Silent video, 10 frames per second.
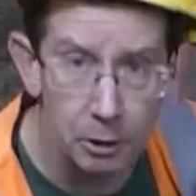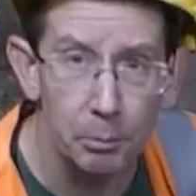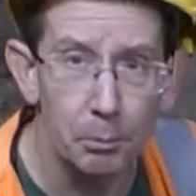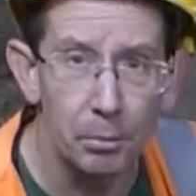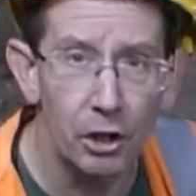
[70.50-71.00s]

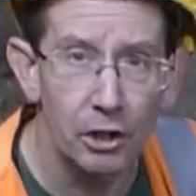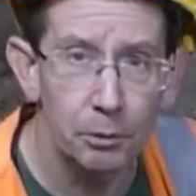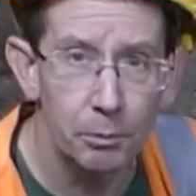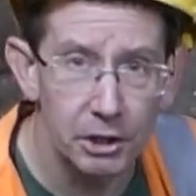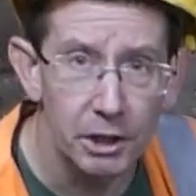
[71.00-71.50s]
bit behind
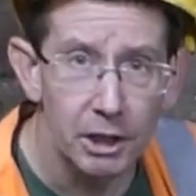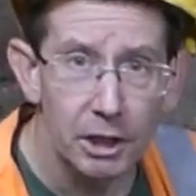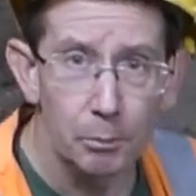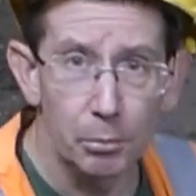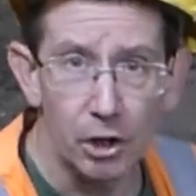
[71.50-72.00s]
me,
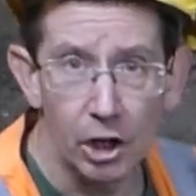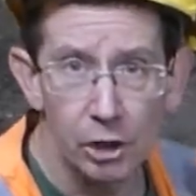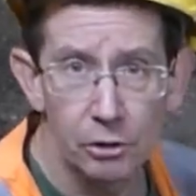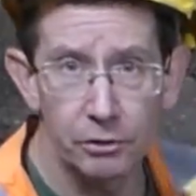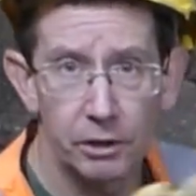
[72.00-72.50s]
but
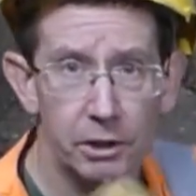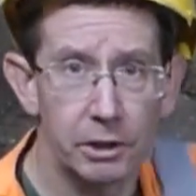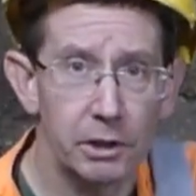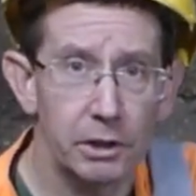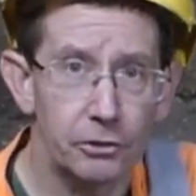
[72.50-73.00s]
over
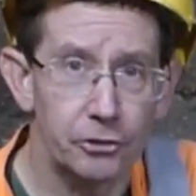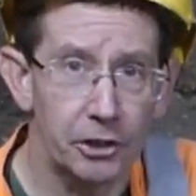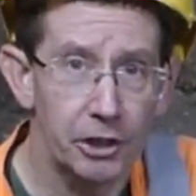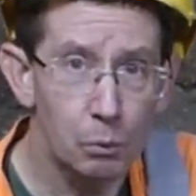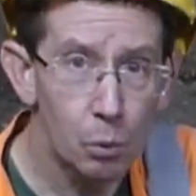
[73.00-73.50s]
to
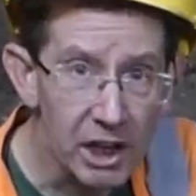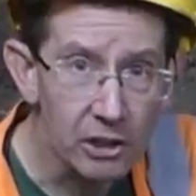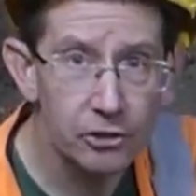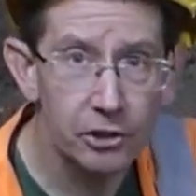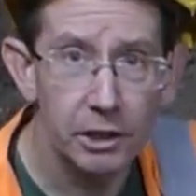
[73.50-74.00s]
the
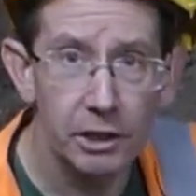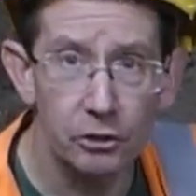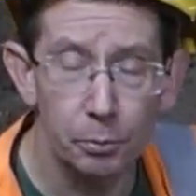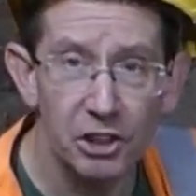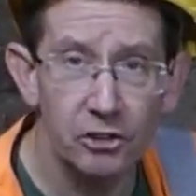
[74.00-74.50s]
west it's
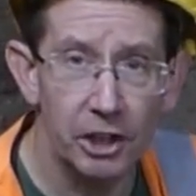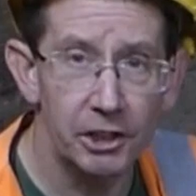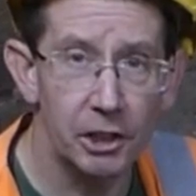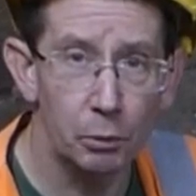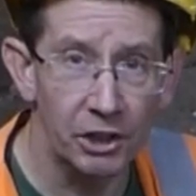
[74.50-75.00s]
been
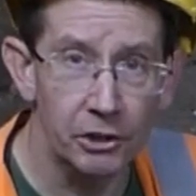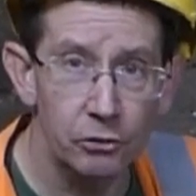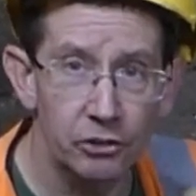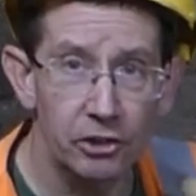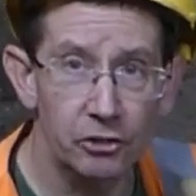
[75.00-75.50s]
taken away. They've
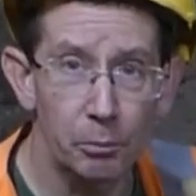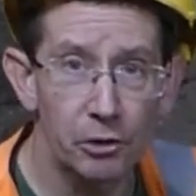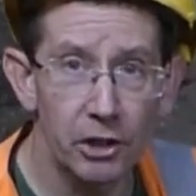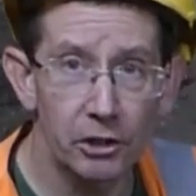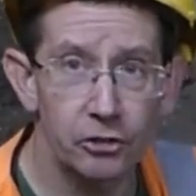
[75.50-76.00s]
seen some
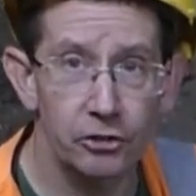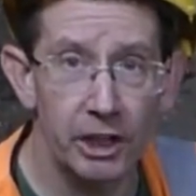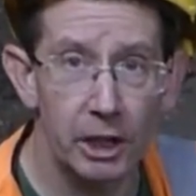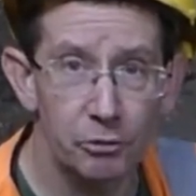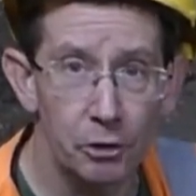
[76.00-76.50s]
nice
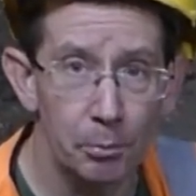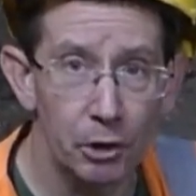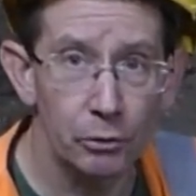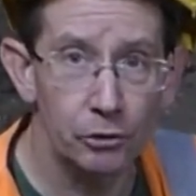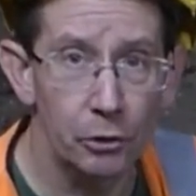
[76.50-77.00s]
slabs that
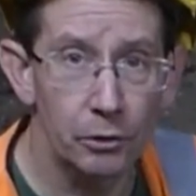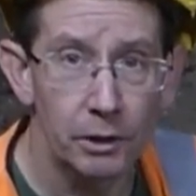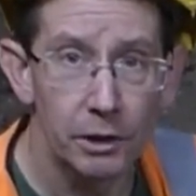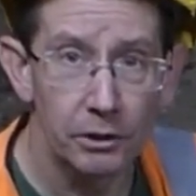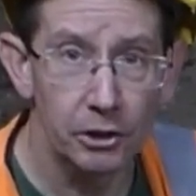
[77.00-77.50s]
belong to the,
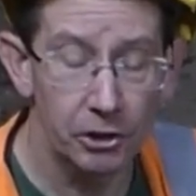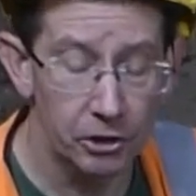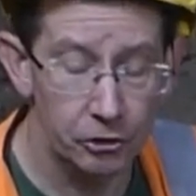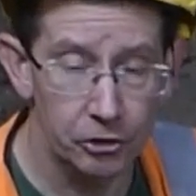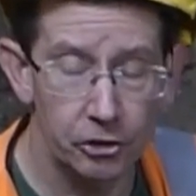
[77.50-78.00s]
the earlier
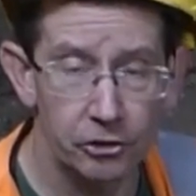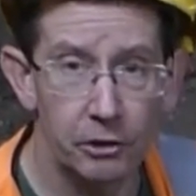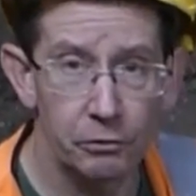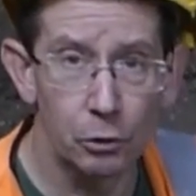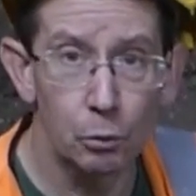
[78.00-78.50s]
church, and they've
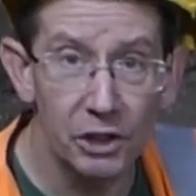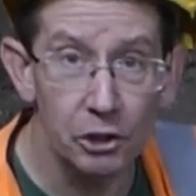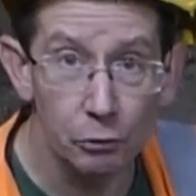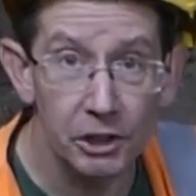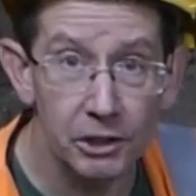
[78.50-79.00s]
thought we can
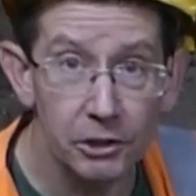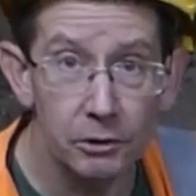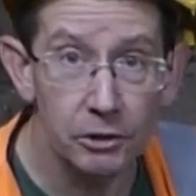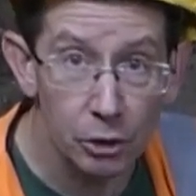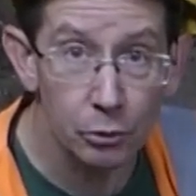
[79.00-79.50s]

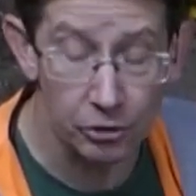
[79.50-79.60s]
reuse